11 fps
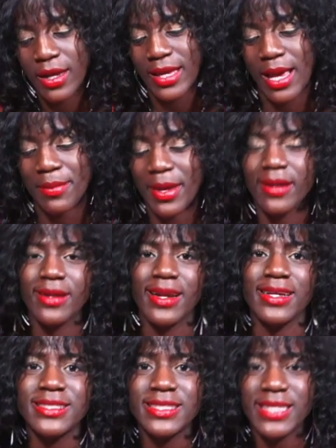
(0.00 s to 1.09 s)
Came out in
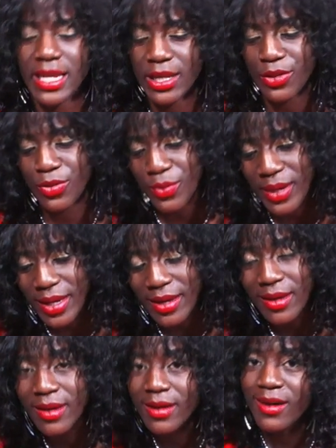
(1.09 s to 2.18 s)
1983
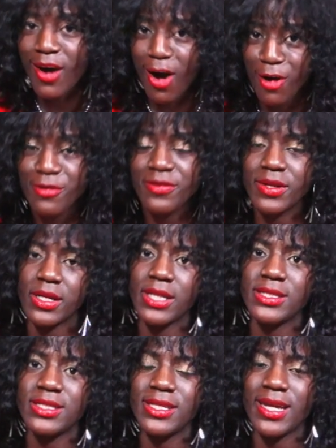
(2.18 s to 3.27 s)
off of the
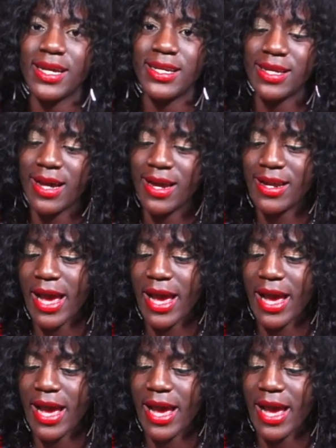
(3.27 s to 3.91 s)
1999